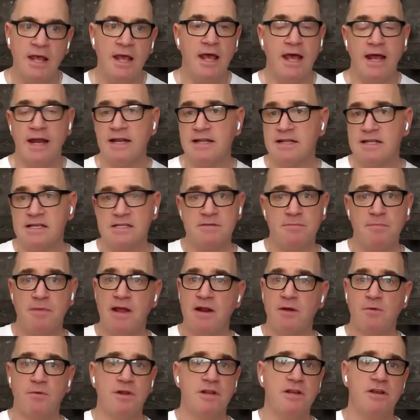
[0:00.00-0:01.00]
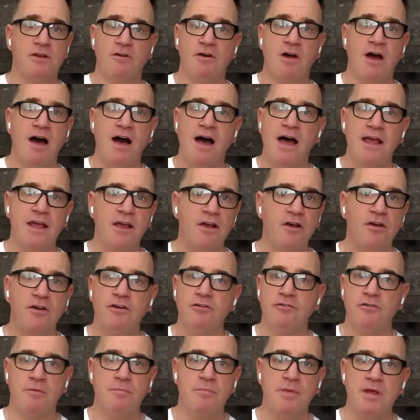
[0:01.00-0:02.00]
and it doesn't matter whether you're a high
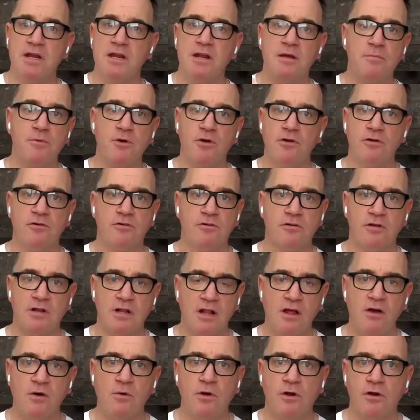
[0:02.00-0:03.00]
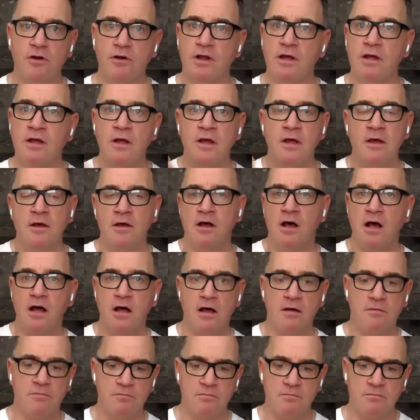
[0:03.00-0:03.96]
earner, a medium earner, or a low earner. Uh,